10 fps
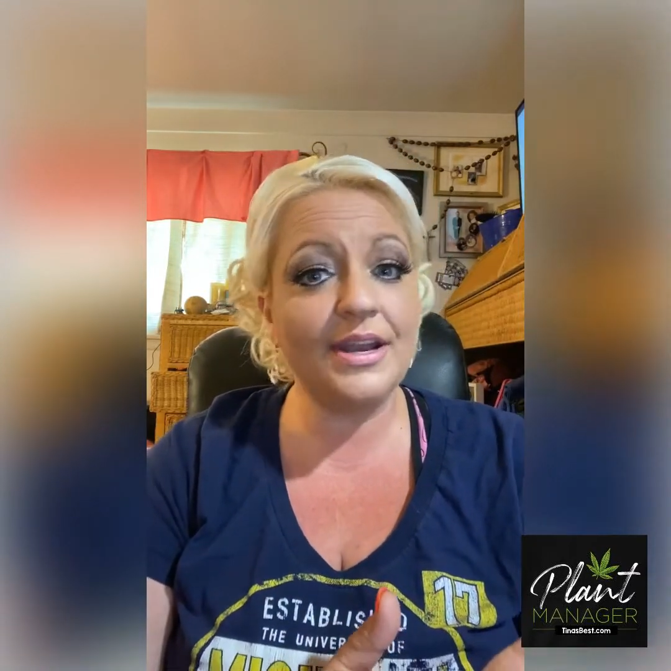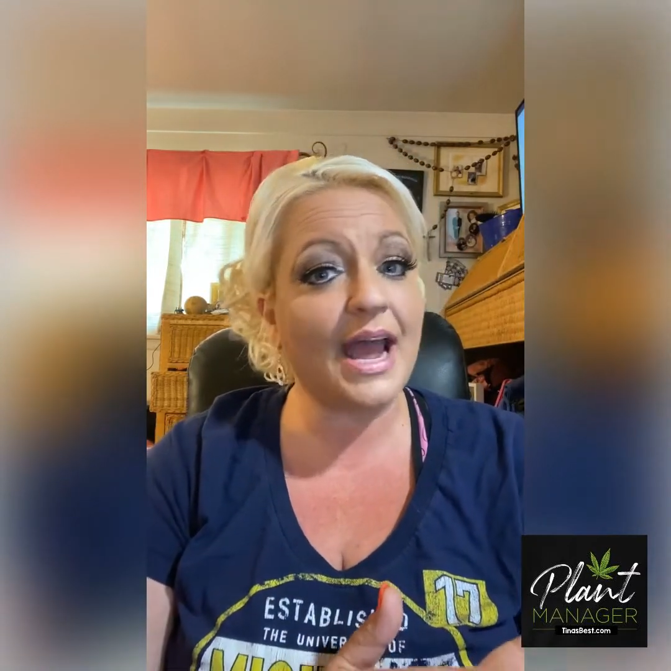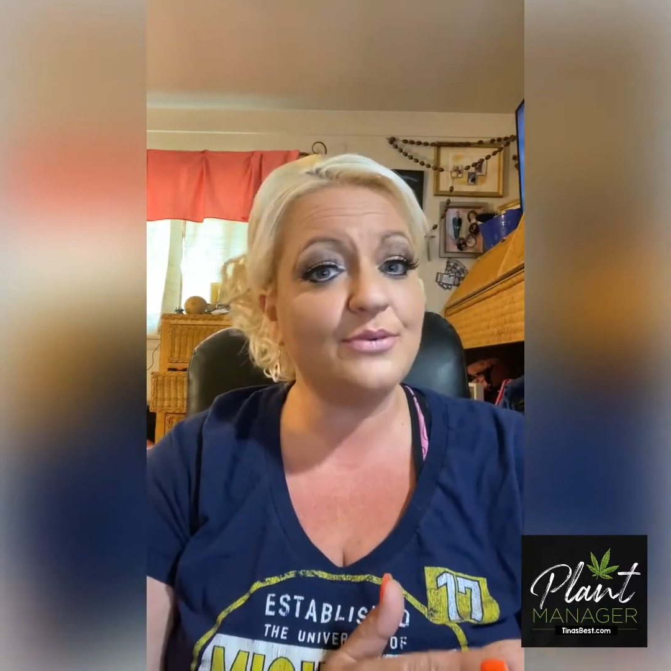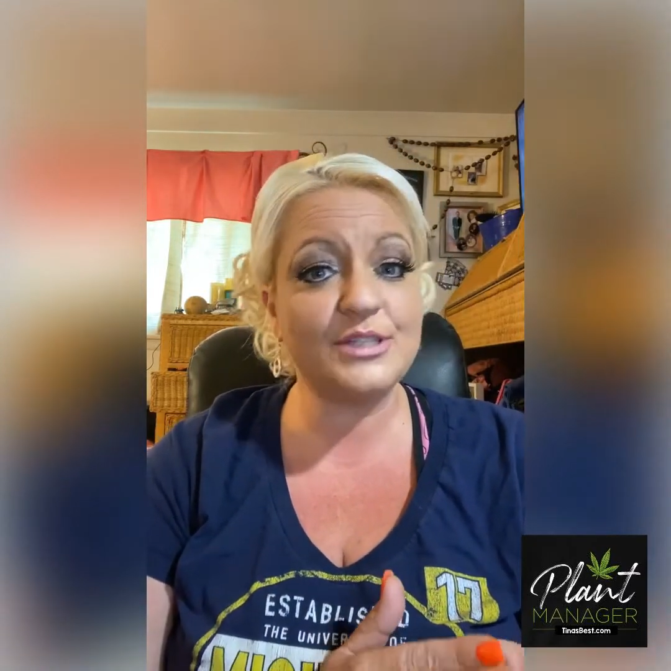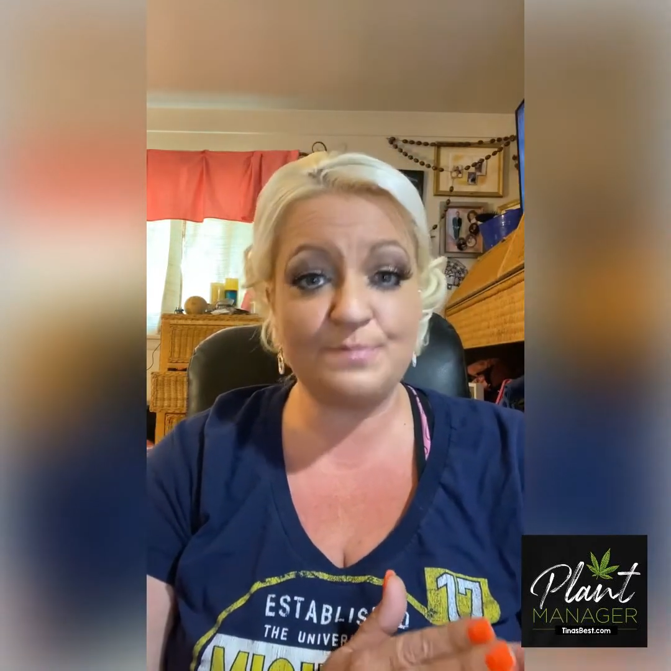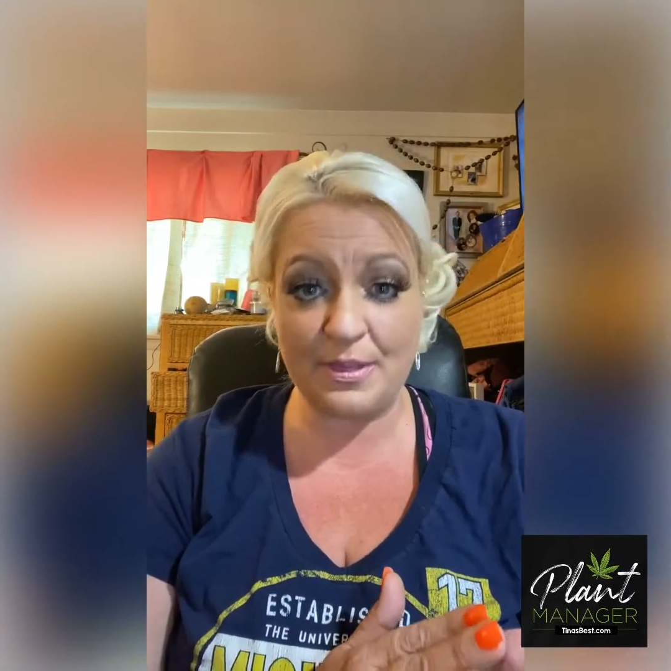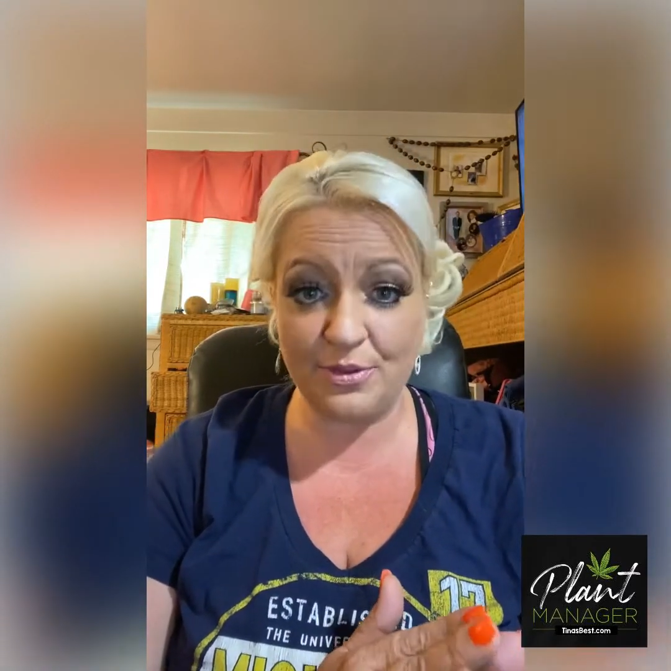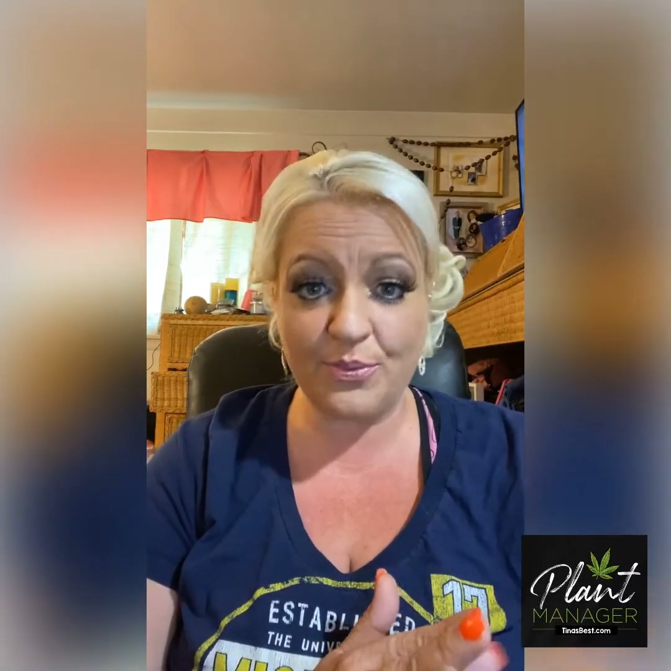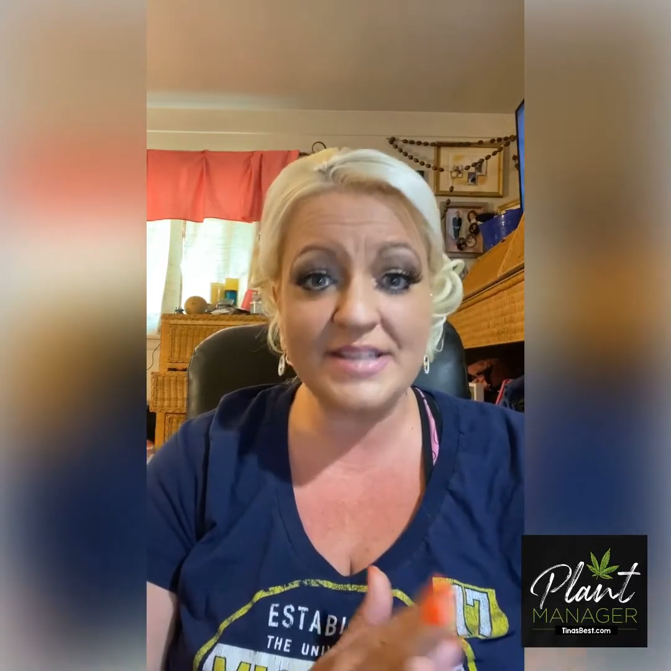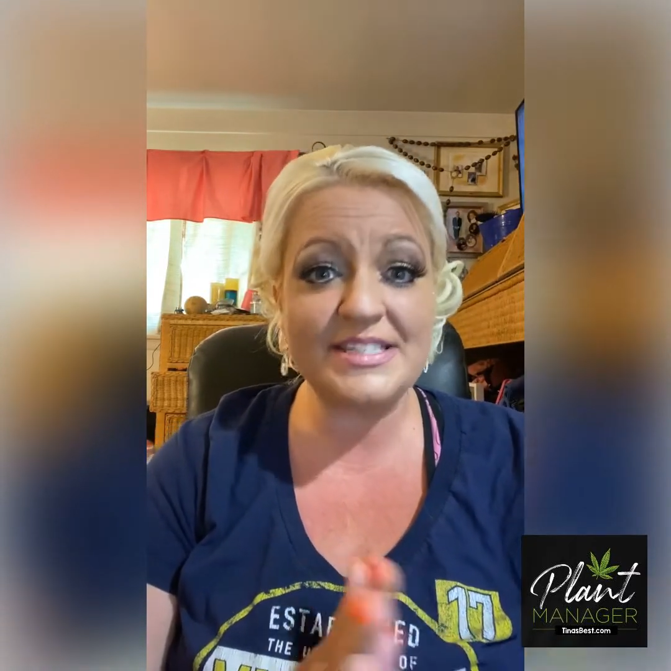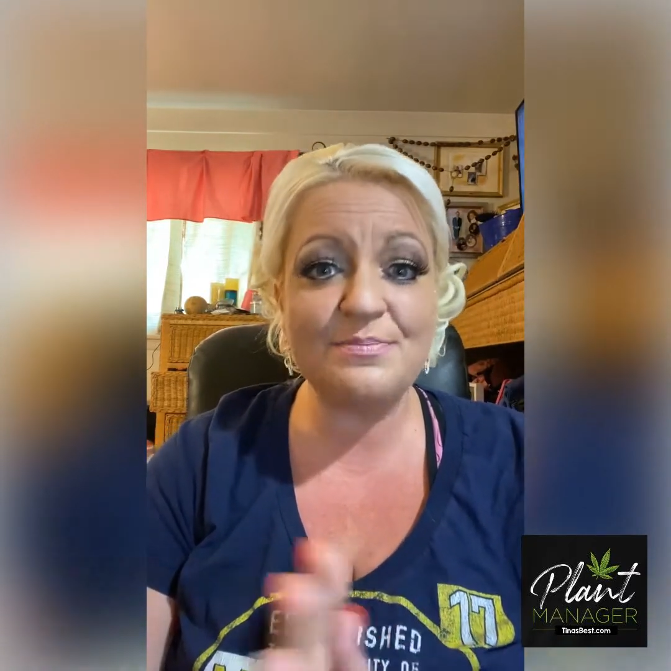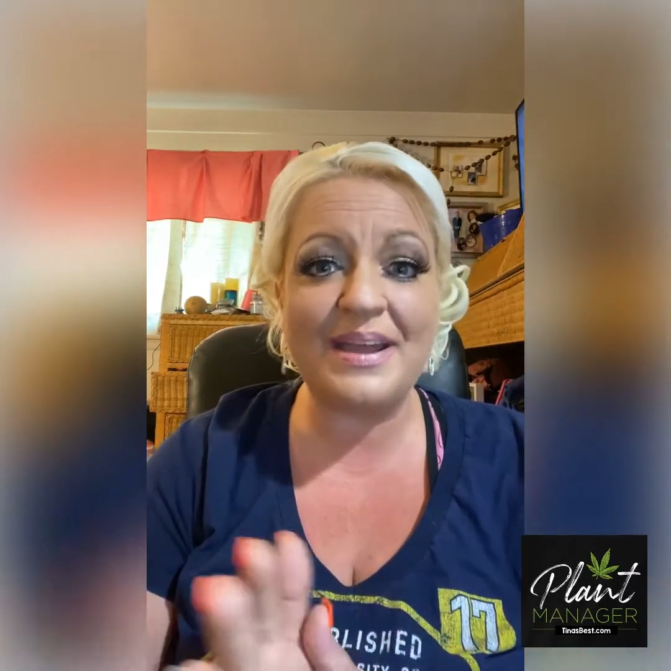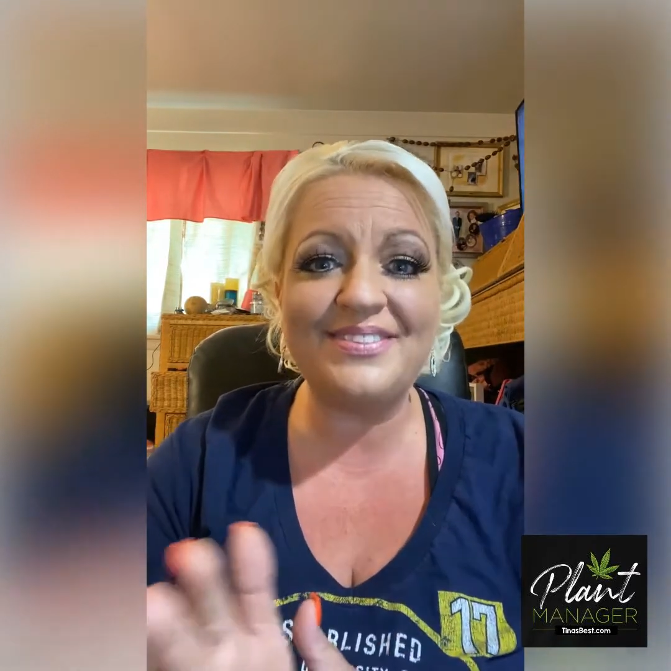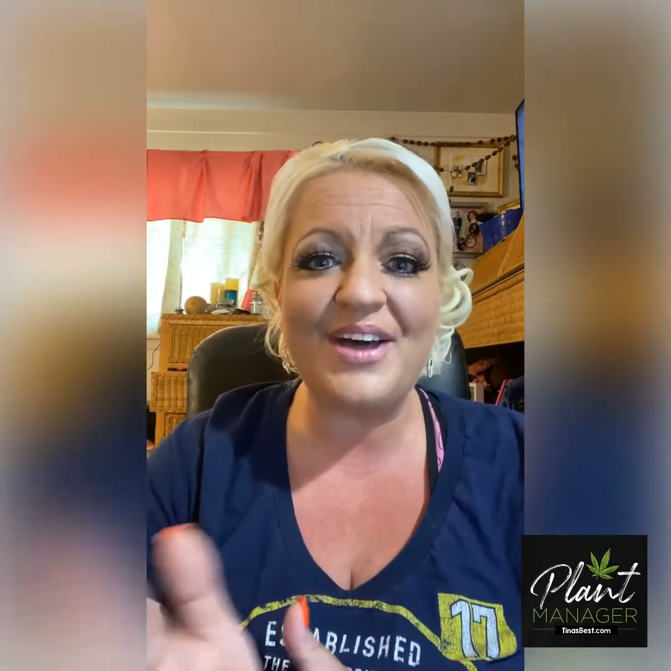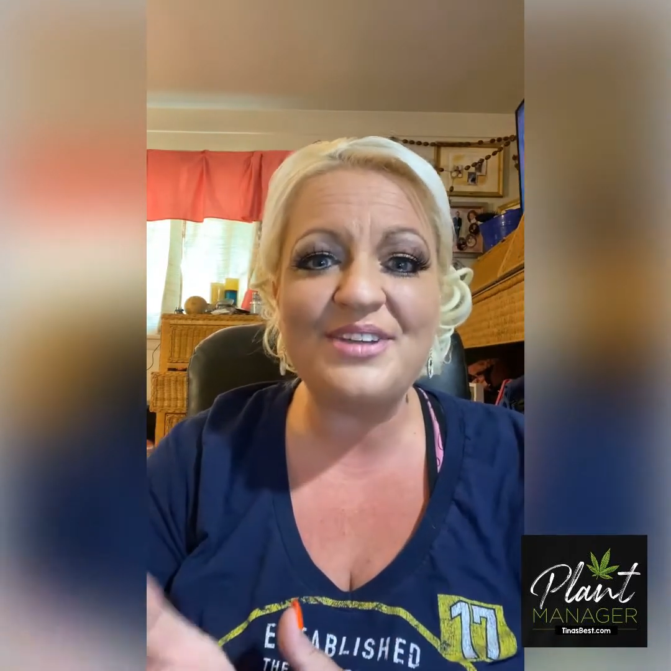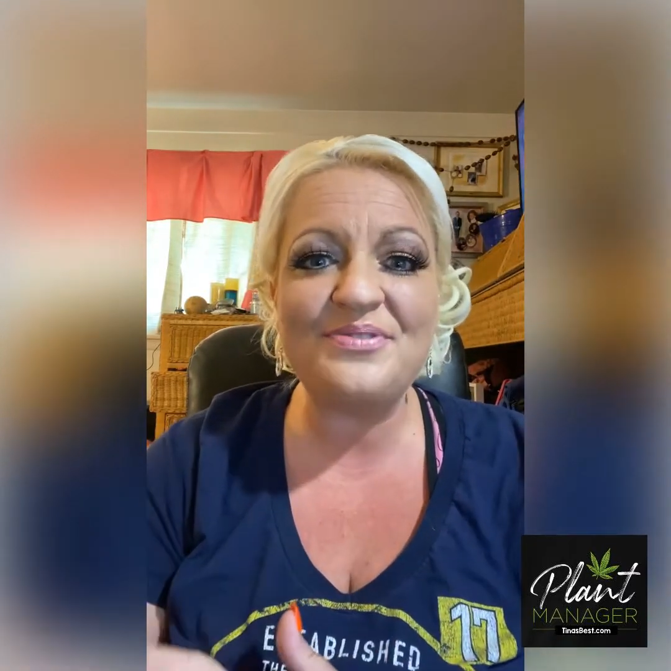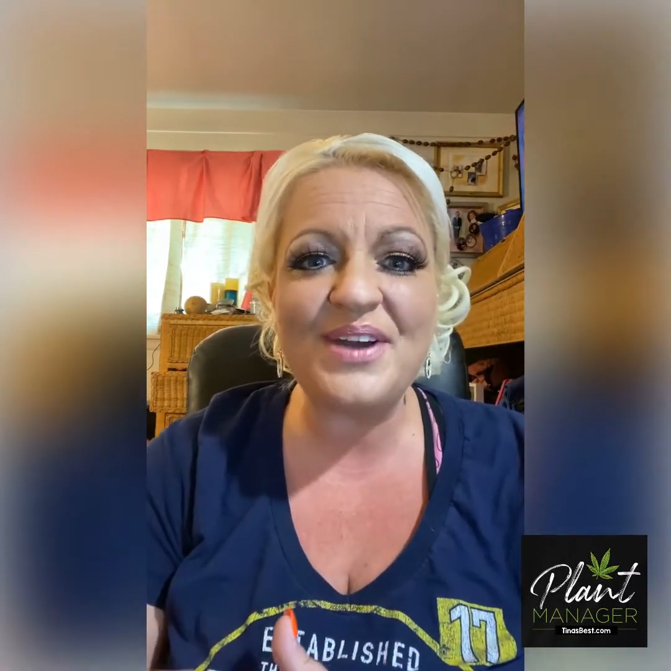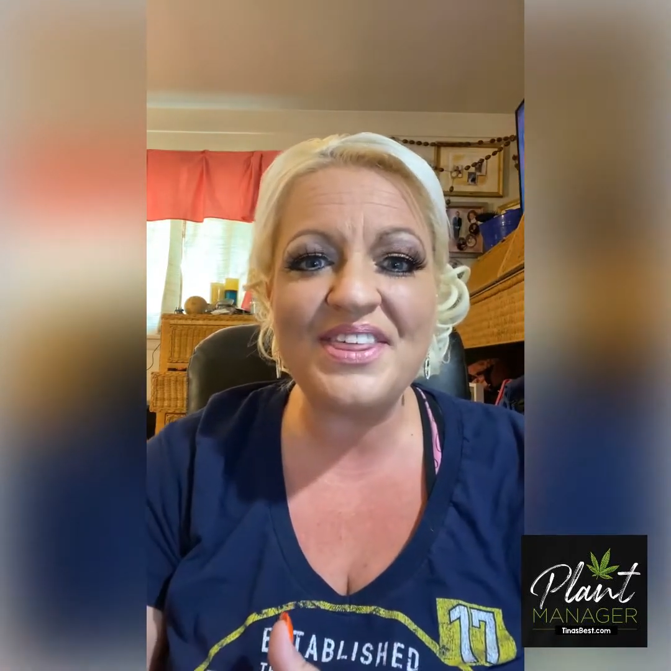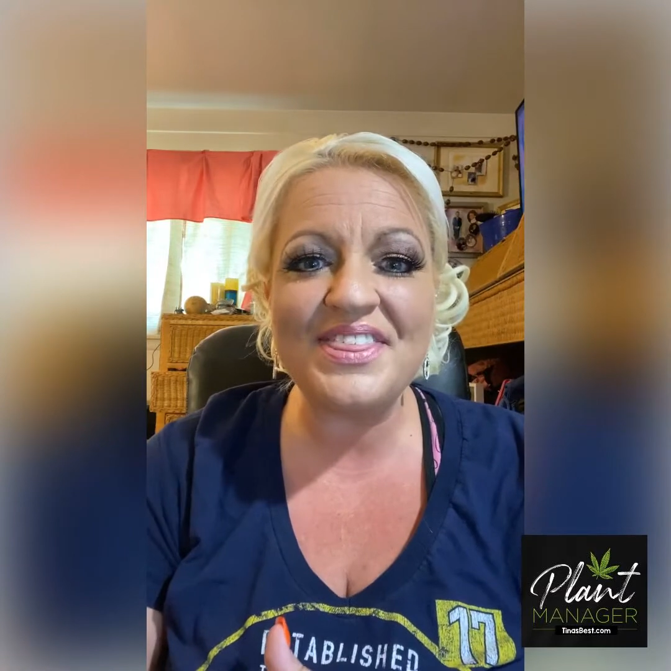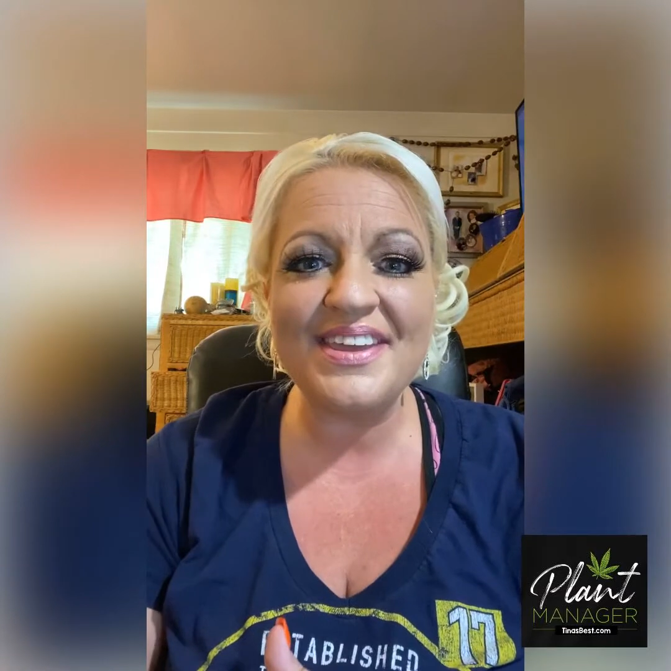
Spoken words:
I would spend the rest of my life with